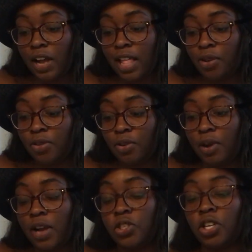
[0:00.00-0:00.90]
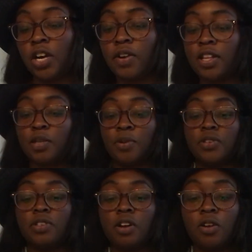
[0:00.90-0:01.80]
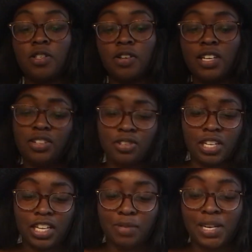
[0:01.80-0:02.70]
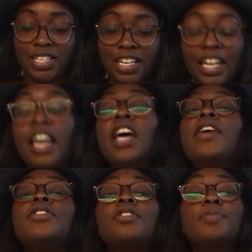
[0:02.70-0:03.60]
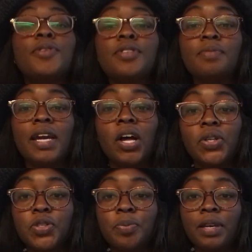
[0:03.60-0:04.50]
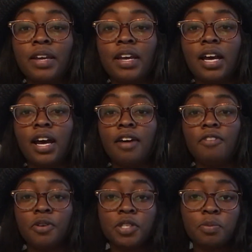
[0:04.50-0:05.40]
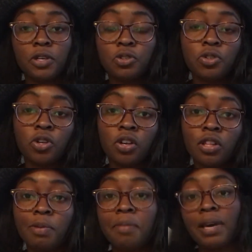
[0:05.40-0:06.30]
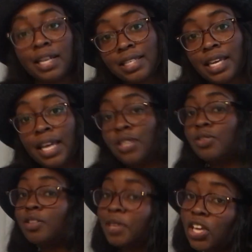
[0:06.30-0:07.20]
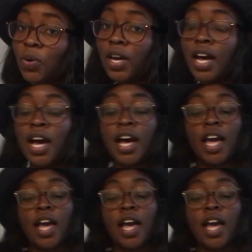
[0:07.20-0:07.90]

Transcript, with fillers: And with the crown chakra, this person also, he looks like he's meditating. So this person might also be very spiritual. They might meditate, do some yoga.